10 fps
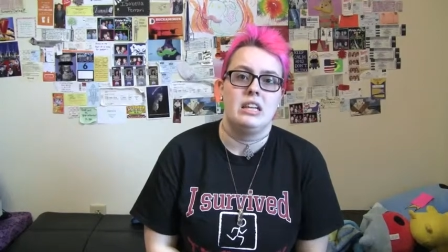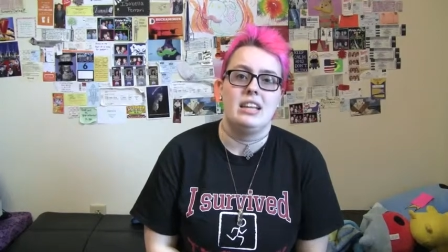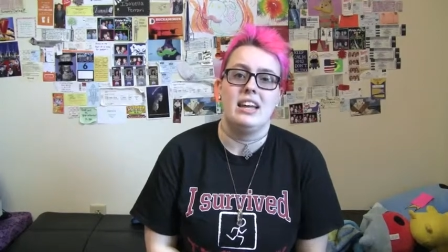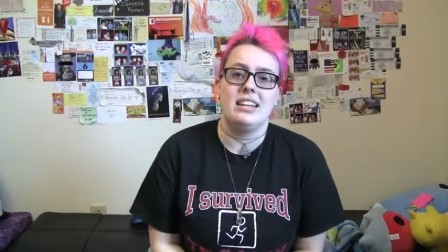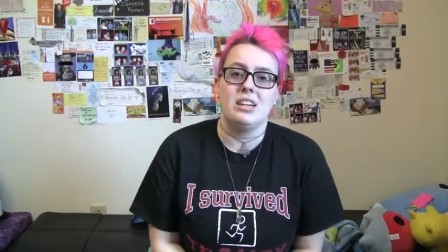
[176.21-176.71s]

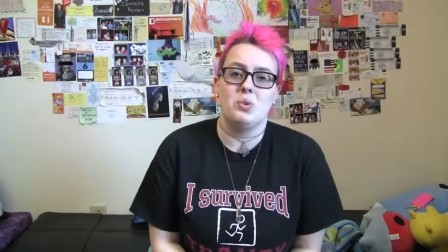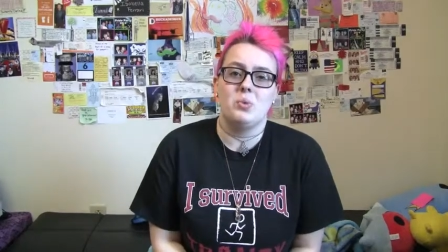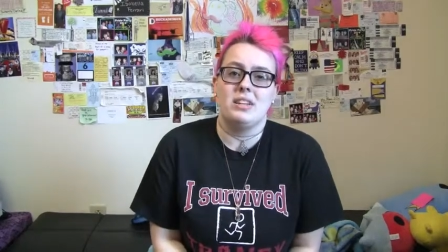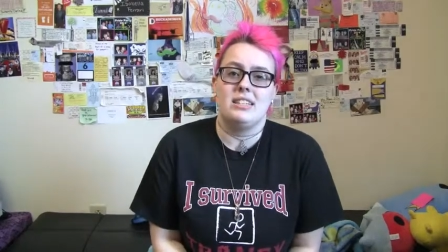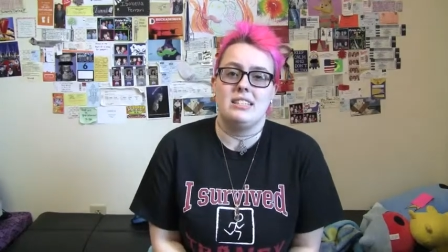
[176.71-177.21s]
and I didn't
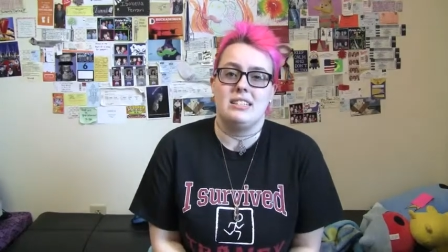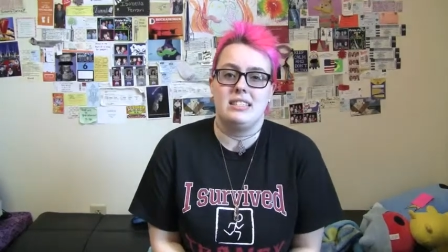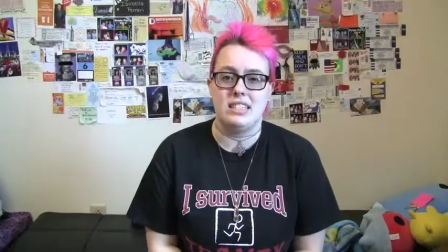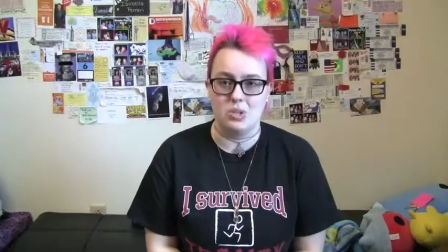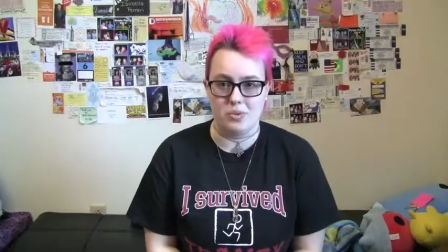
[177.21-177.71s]
want to
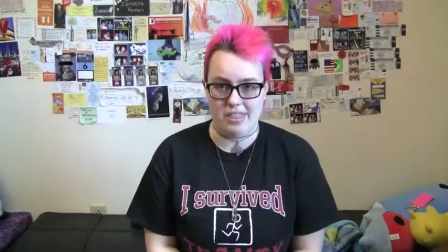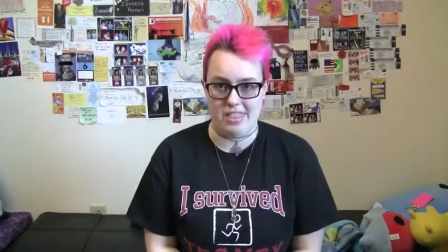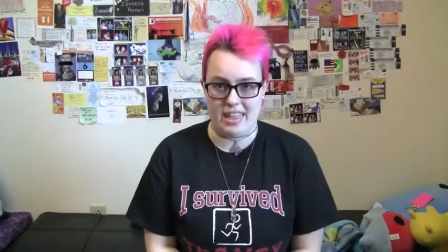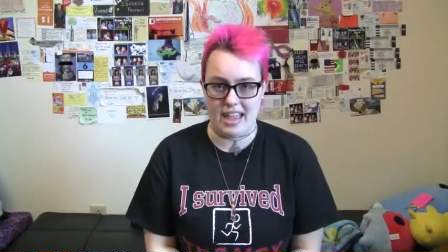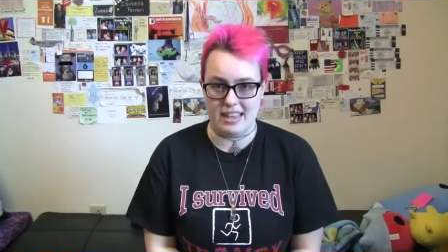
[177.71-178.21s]
deal
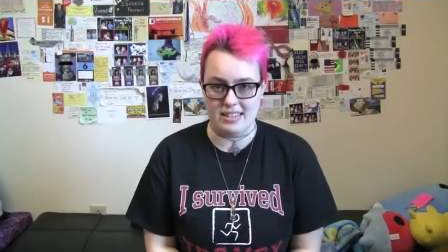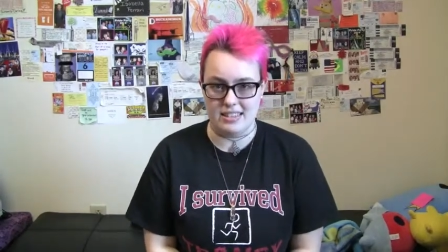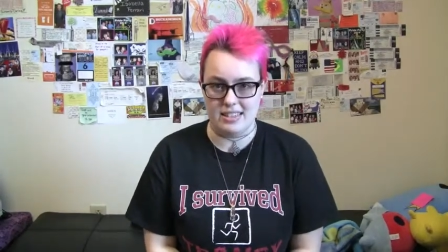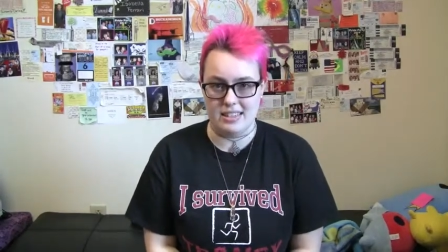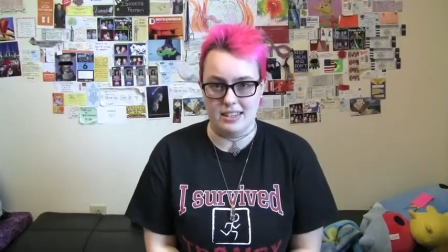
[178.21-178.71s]
with
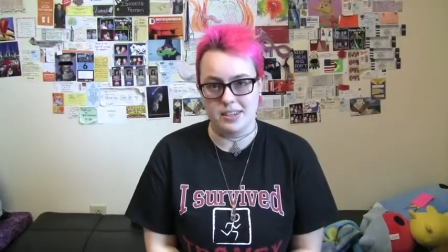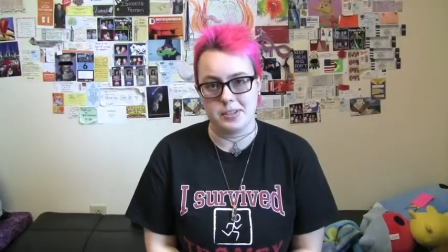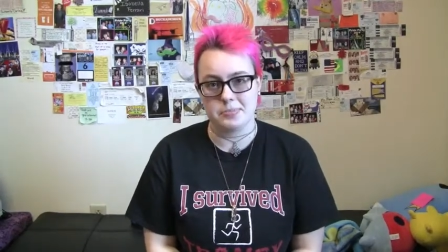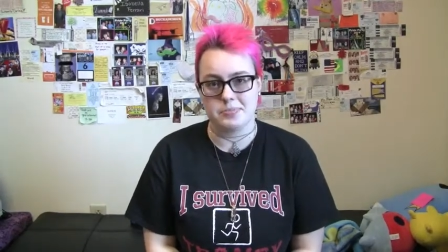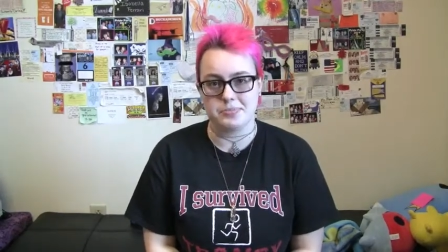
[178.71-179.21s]
that.
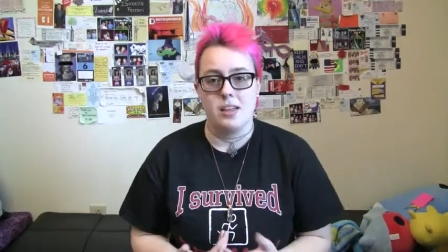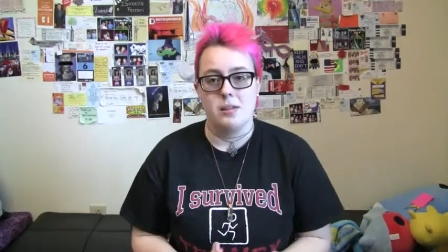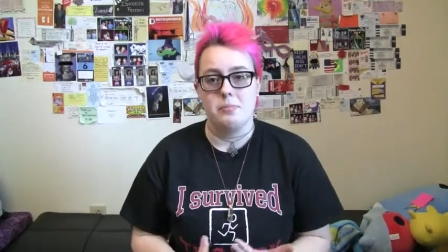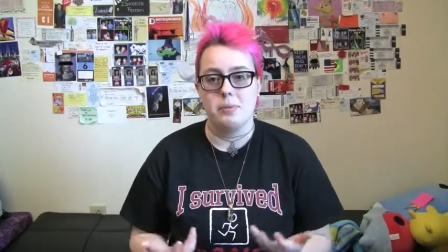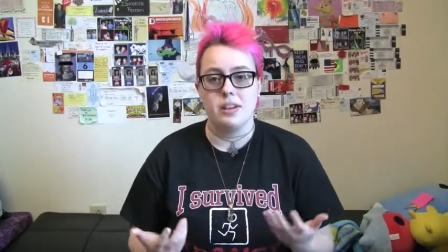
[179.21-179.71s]

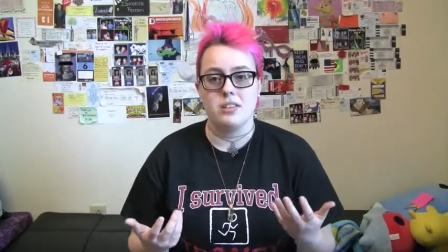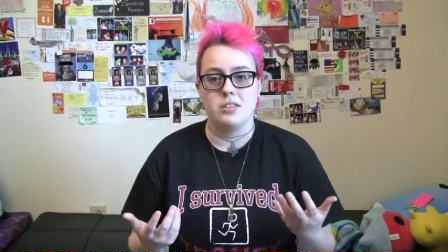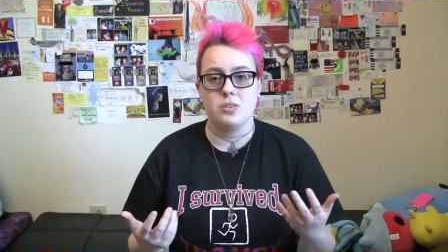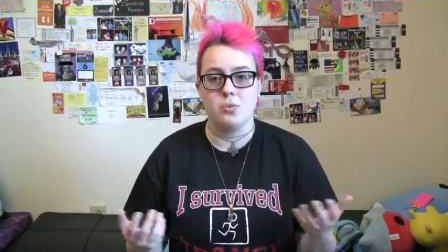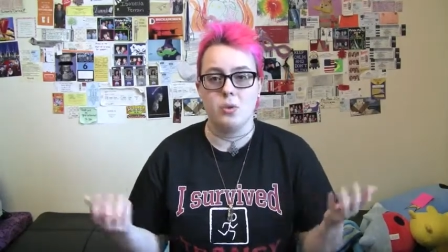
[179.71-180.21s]

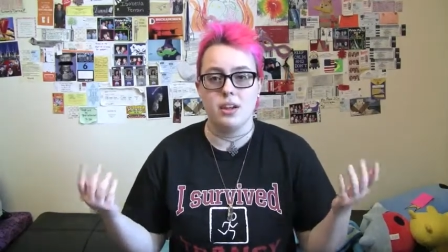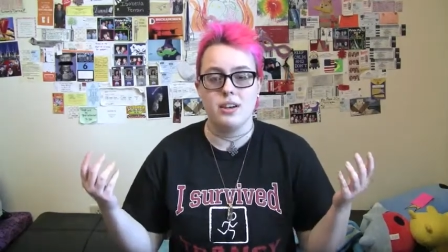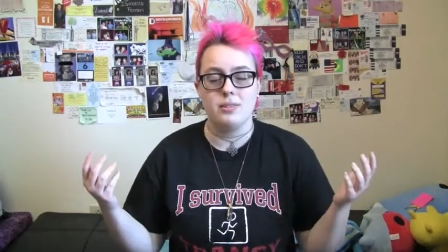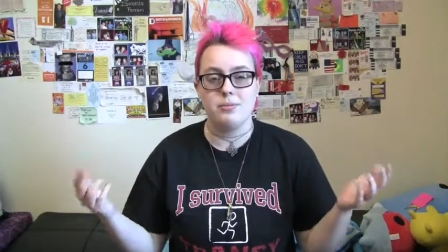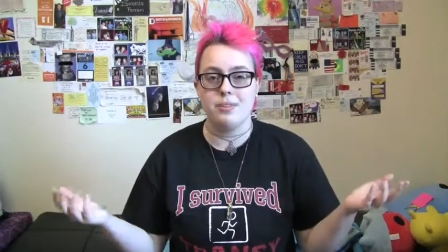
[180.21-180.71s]
But
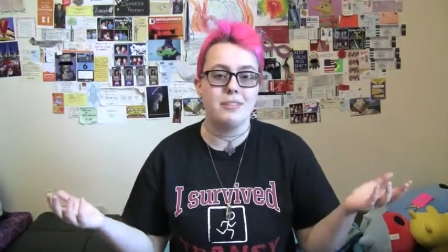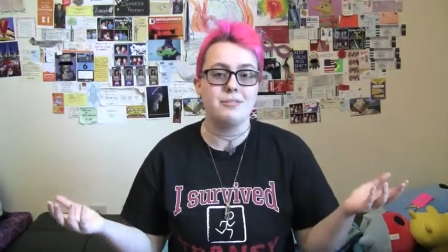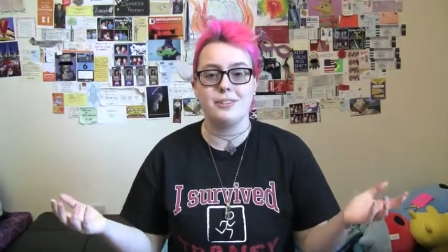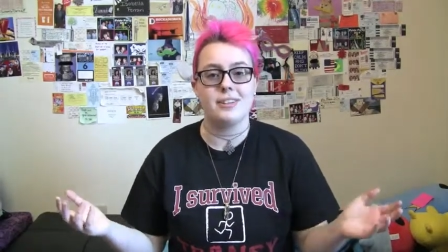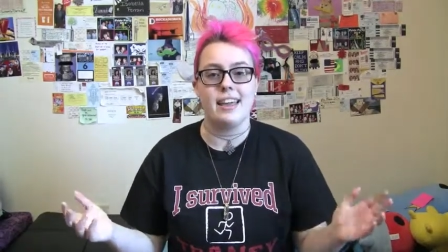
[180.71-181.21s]
one fateful